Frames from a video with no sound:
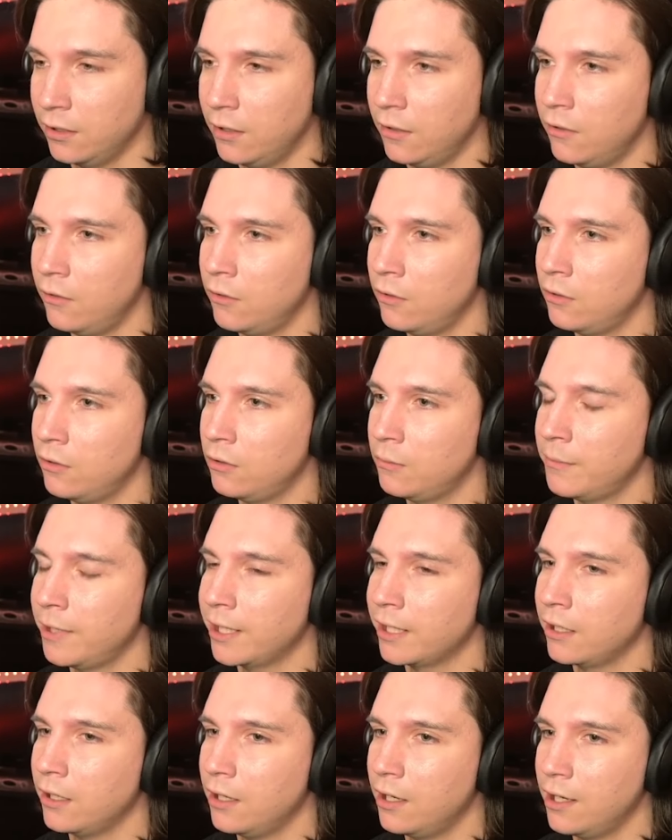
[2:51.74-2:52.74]
Oh my
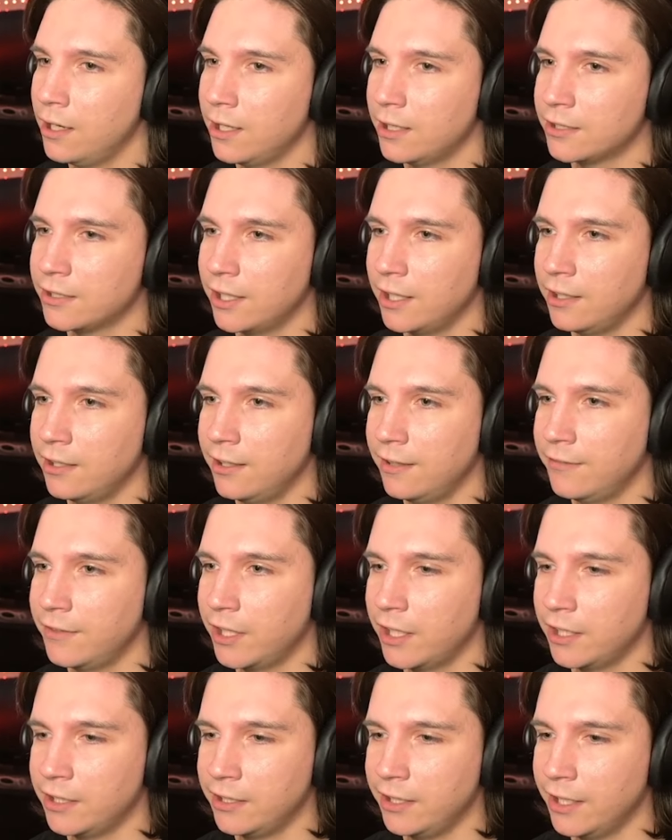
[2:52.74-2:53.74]
gosh, I love the
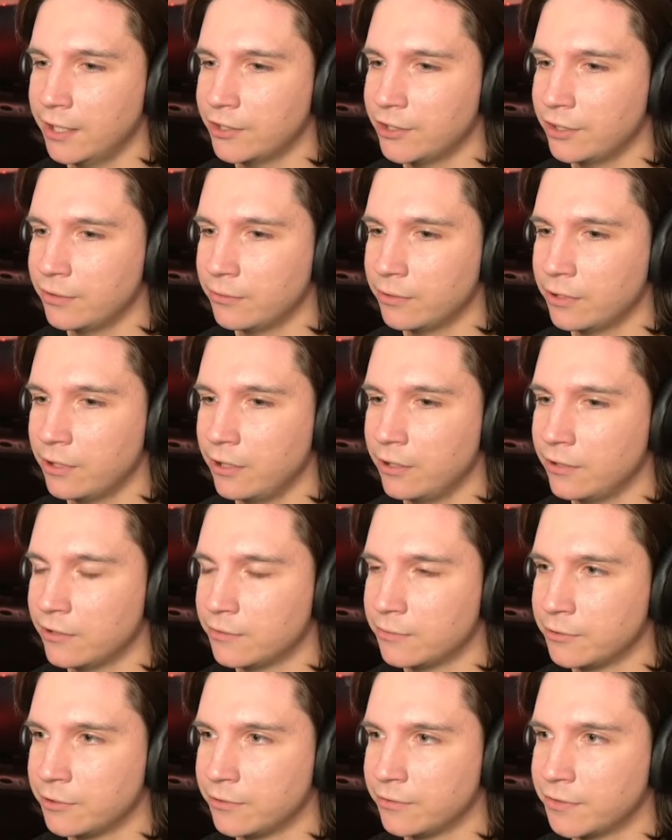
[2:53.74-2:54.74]
connection with all those
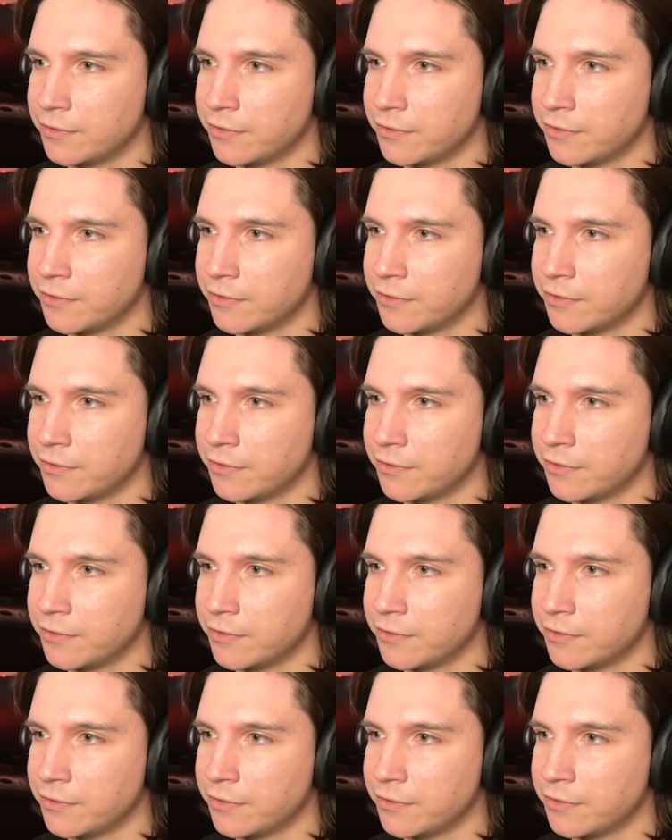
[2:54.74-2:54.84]
things.